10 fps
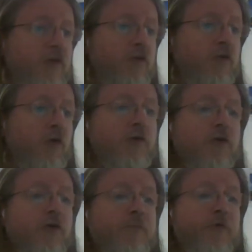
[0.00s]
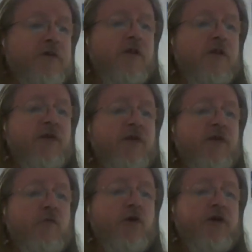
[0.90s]
sure all your personal
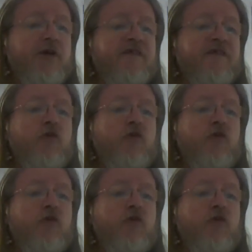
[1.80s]
paperwork is in